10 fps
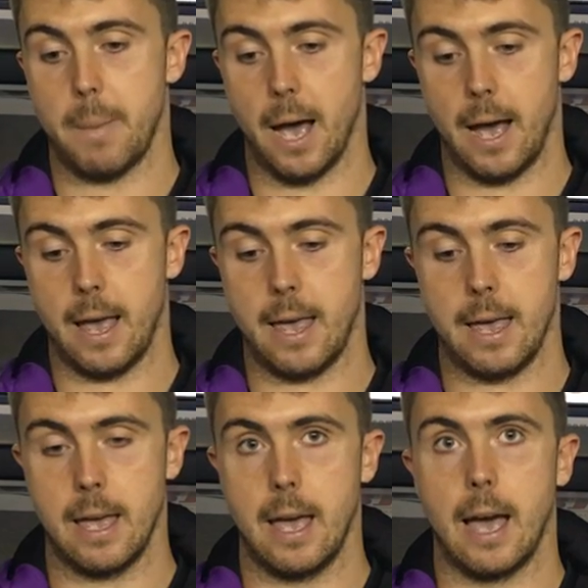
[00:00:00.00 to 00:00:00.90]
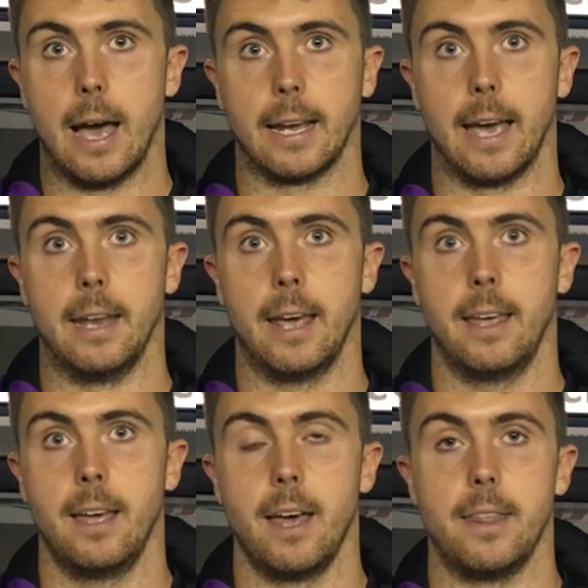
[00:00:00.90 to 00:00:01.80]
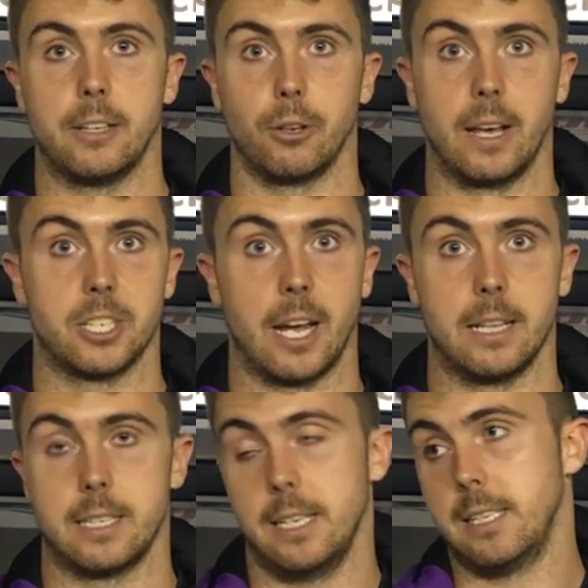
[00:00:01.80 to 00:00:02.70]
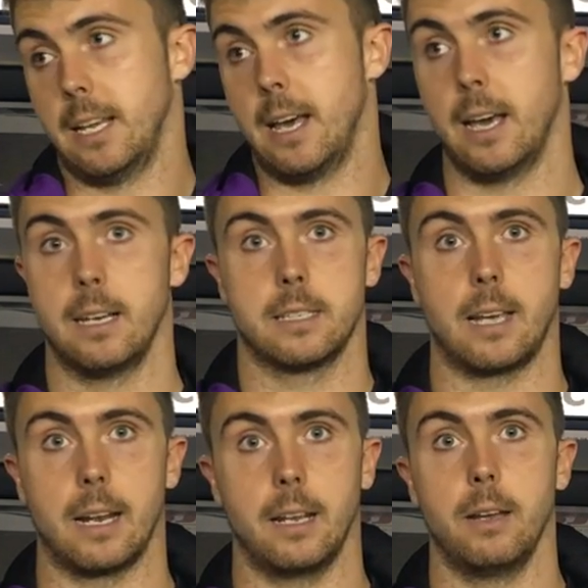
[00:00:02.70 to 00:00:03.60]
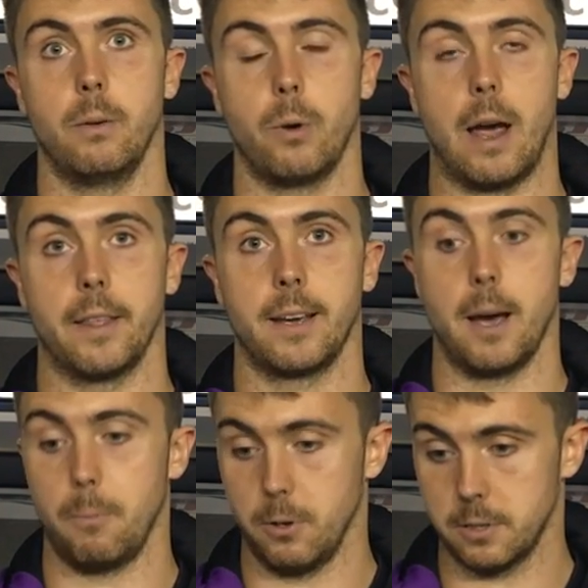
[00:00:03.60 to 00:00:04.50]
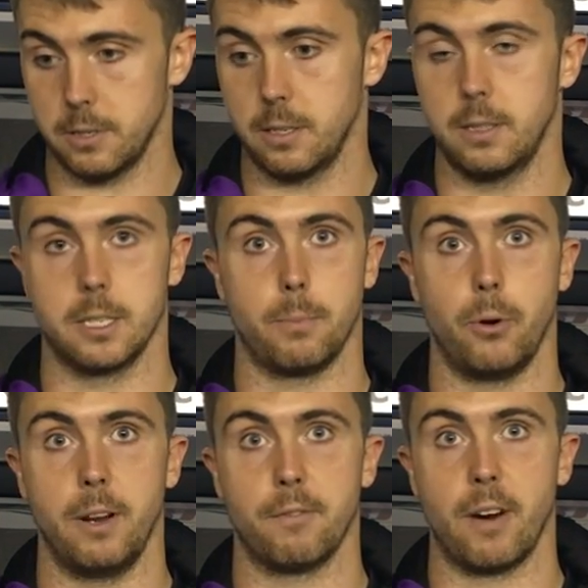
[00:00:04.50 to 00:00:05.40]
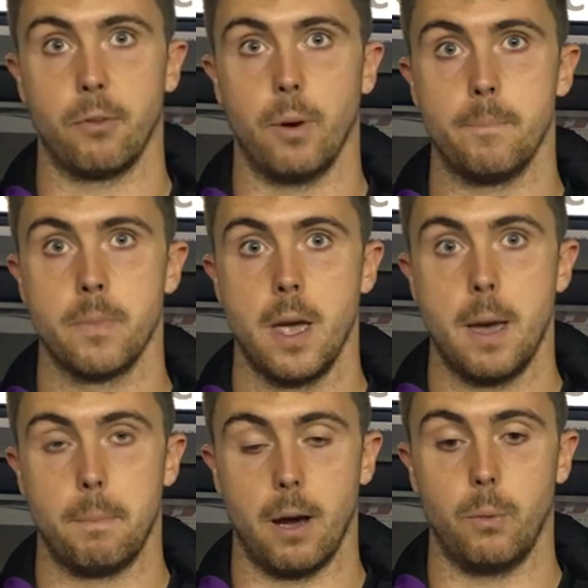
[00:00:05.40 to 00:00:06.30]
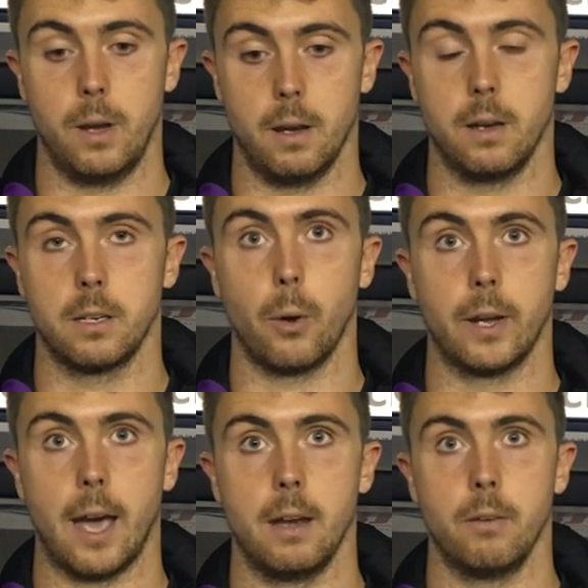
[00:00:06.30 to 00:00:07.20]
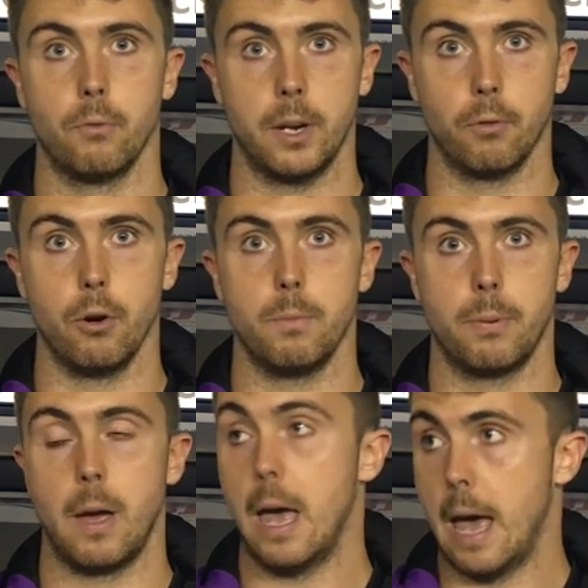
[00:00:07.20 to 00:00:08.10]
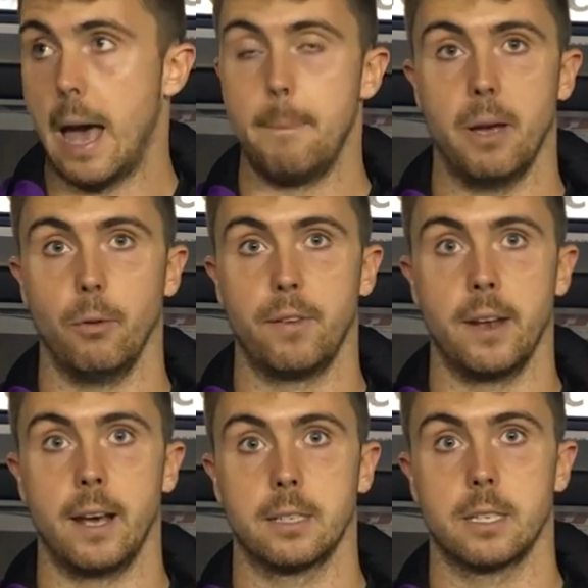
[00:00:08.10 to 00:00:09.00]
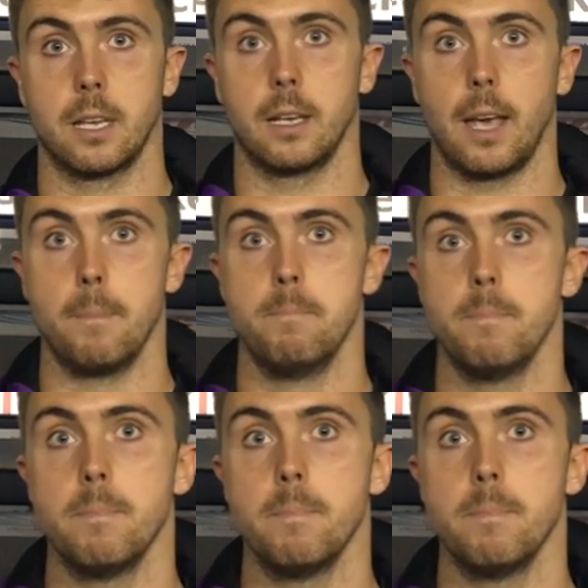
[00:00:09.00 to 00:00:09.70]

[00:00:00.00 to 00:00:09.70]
But again, they took their chances, and uh, sadly we're out of the cup. What's disappointing for everyone, but we'll go again, regroup and build for the next game.